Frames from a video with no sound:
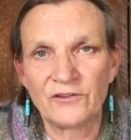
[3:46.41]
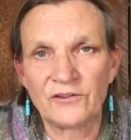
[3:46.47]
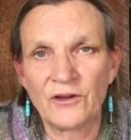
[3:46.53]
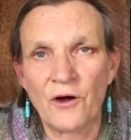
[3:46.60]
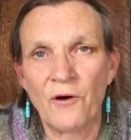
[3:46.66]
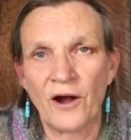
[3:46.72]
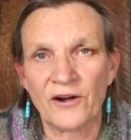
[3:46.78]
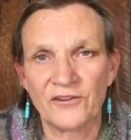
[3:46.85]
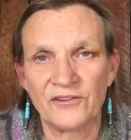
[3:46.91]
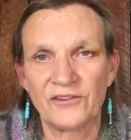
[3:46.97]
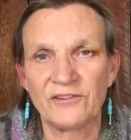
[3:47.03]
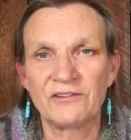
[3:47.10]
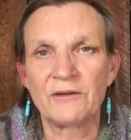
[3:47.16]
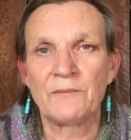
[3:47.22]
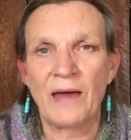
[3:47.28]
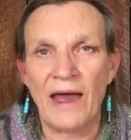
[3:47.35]
So our
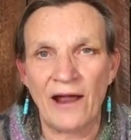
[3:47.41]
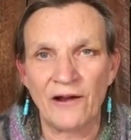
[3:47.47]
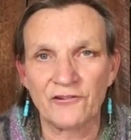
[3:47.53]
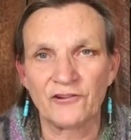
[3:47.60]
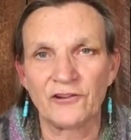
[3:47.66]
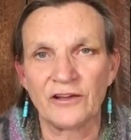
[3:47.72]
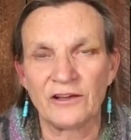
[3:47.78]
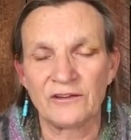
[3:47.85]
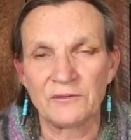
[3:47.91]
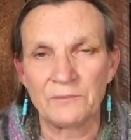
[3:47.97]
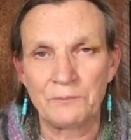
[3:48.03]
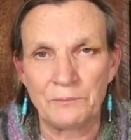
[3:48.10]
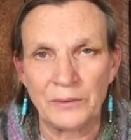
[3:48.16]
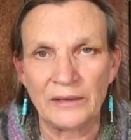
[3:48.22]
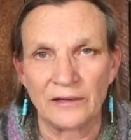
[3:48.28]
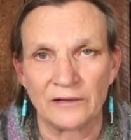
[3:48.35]
system actually is
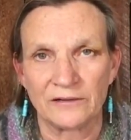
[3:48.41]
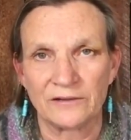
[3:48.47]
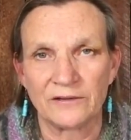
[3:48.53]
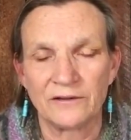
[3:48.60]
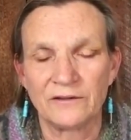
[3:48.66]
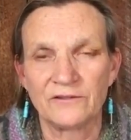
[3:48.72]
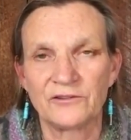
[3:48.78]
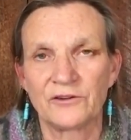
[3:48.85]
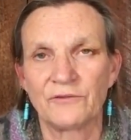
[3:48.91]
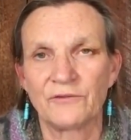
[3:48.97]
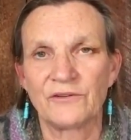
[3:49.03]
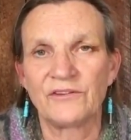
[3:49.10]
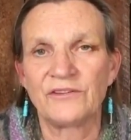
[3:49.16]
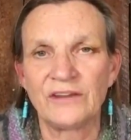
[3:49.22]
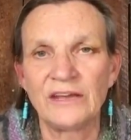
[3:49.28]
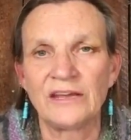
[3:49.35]
built to
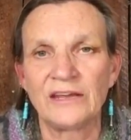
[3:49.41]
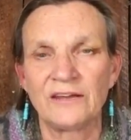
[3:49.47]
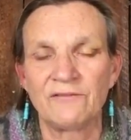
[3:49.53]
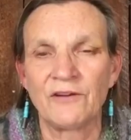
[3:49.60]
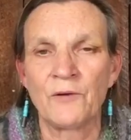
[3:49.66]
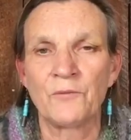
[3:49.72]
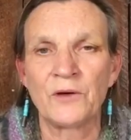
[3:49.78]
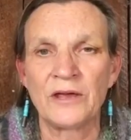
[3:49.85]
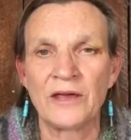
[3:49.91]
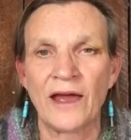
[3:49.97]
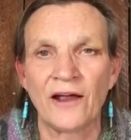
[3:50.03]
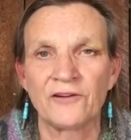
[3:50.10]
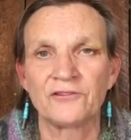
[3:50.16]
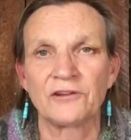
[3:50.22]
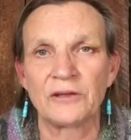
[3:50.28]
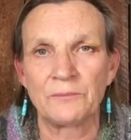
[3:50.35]
receive, and we
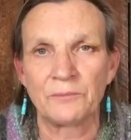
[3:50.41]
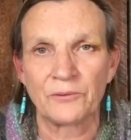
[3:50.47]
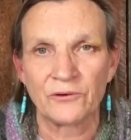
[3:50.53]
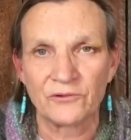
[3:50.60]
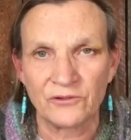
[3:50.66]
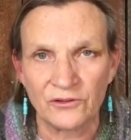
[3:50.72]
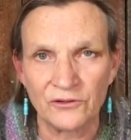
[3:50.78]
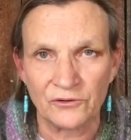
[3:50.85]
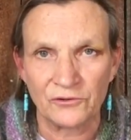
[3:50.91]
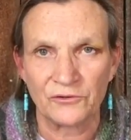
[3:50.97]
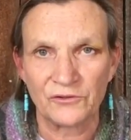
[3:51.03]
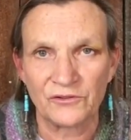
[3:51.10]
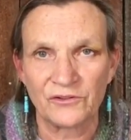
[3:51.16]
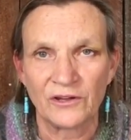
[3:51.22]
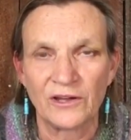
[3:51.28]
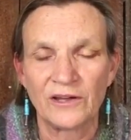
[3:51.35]
actually
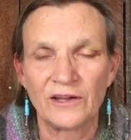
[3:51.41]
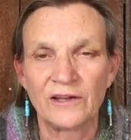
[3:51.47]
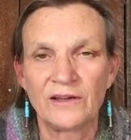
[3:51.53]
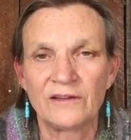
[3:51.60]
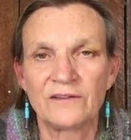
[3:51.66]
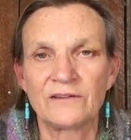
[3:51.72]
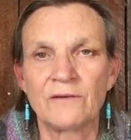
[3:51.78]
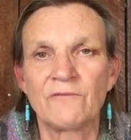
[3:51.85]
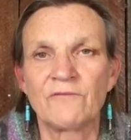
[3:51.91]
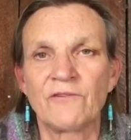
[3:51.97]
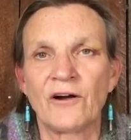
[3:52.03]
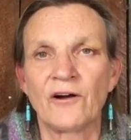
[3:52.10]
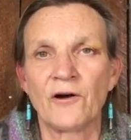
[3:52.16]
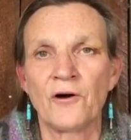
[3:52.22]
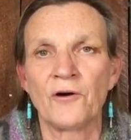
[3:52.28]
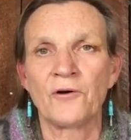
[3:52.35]
produce some of
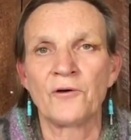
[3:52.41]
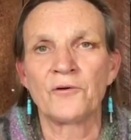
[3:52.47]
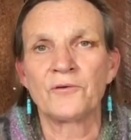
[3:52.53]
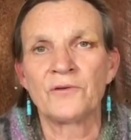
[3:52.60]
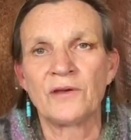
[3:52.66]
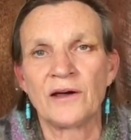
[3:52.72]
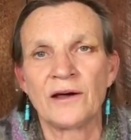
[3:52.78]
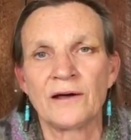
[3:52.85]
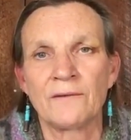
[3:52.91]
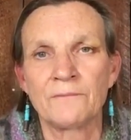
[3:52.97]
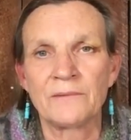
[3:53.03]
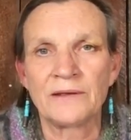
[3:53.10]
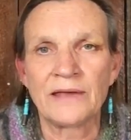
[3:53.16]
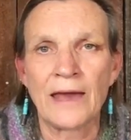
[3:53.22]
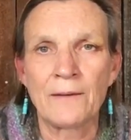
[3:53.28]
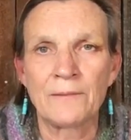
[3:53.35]
our own
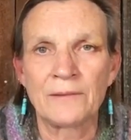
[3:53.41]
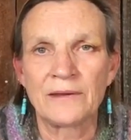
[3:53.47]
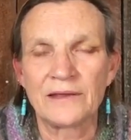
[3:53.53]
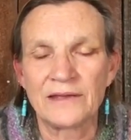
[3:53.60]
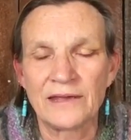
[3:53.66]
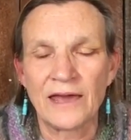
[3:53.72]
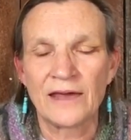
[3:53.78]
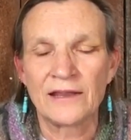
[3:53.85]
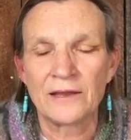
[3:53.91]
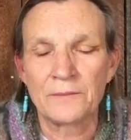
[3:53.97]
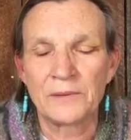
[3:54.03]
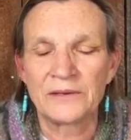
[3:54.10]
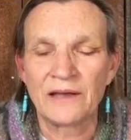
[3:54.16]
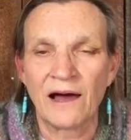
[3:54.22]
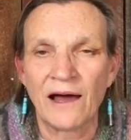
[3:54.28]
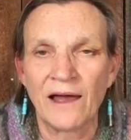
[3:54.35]

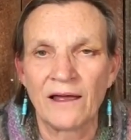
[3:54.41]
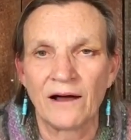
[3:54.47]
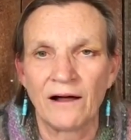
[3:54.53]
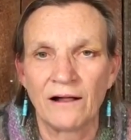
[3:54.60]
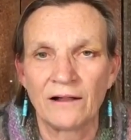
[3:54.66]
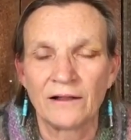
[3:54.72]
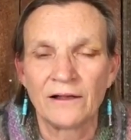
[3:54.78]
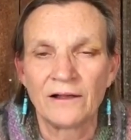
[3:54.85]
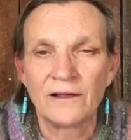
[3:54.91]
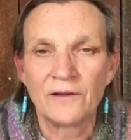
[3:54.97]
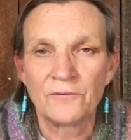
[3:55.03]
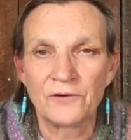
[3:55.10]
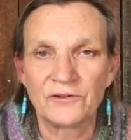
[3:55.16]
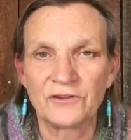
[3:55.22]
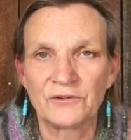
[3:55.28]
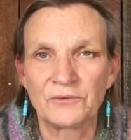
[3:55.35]
cannabidiol,
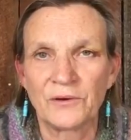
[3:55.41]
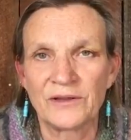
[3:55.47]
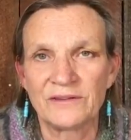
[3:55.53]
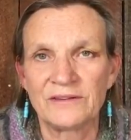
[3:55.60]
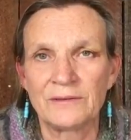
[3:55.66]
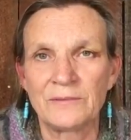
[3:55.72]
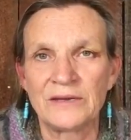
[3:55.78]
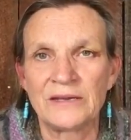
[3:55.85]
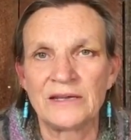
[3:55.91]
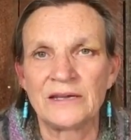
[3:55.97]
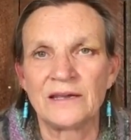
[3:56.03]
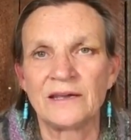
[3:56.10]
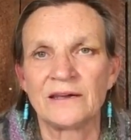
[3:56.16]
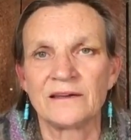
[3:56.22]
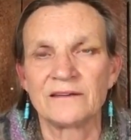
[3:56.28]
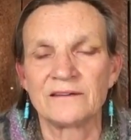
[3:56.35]
which is what
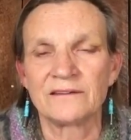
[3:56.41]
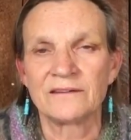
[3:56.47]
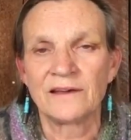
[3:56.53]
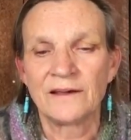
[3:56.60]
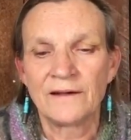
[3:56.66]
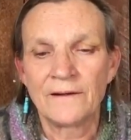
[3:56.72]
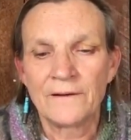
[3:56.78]
CBD is.